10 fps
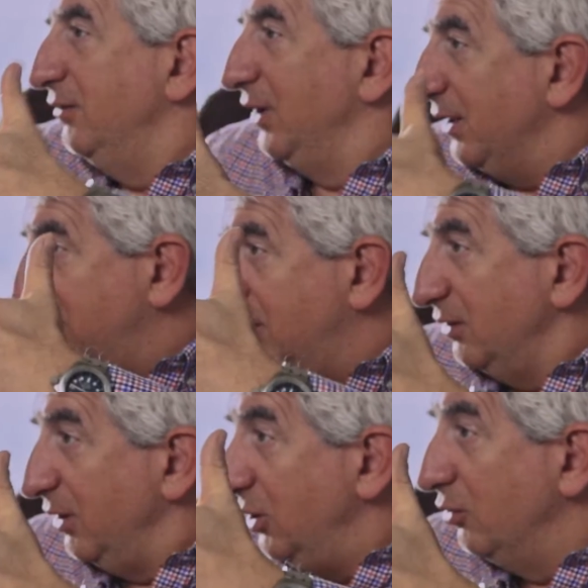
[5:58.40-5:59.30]
that
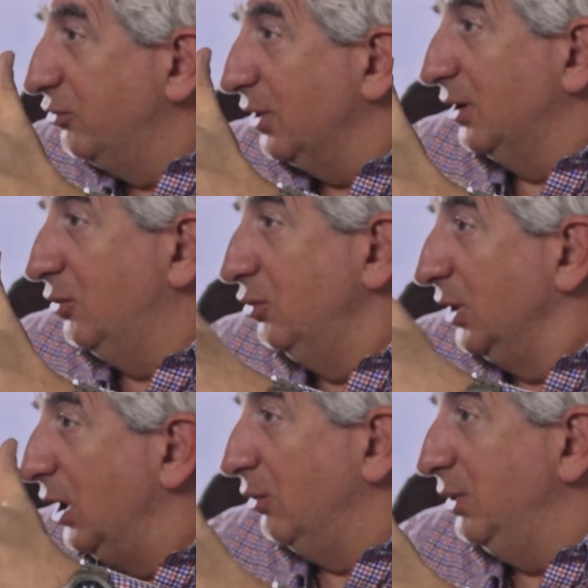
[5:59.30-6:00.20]
the user could
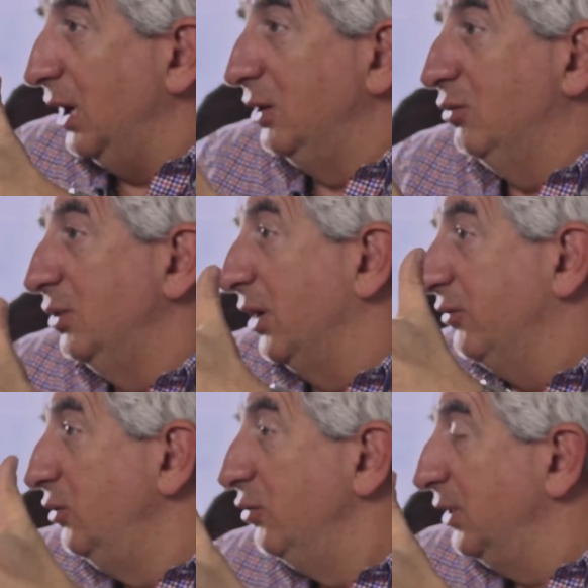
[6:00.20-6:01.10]
own and could
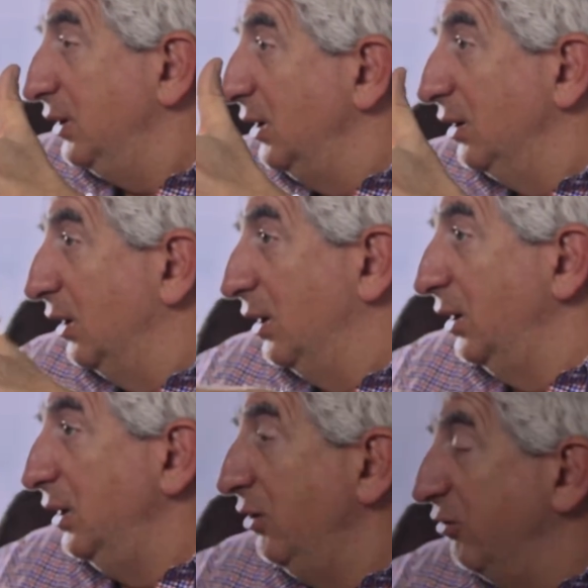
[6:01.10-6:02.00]
also use it
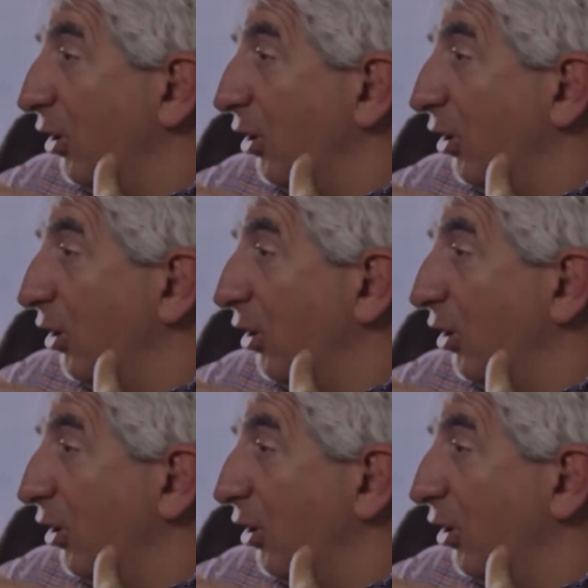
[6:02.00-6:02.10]
in his